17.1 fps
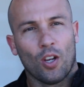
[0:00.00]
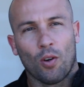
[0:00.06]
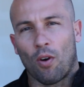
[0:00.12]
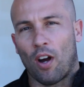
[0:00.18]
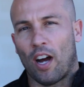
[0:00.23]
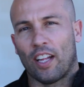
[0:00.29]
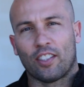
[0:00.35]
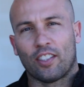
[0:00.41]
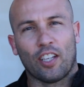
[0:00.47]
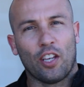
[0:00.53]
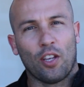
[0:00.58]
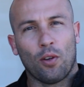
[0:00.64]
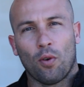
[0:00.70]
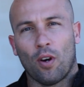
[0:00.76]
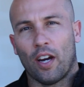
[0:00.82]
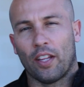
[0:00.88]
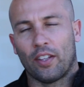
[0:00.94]
Well, I tell
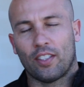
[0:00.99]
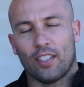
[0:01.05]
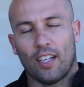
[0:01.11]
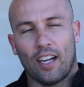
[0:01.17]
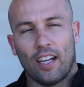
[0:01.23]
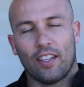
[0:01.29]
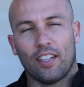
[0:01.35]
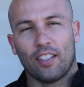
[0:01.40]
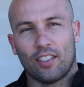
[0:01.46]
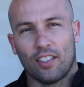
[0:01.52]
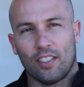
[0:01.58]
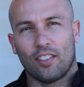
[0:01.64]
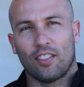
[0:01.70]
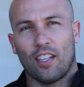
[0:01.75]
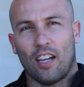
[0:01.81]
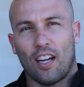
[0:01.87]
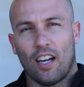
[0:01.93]
you what, this
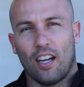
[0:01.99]
has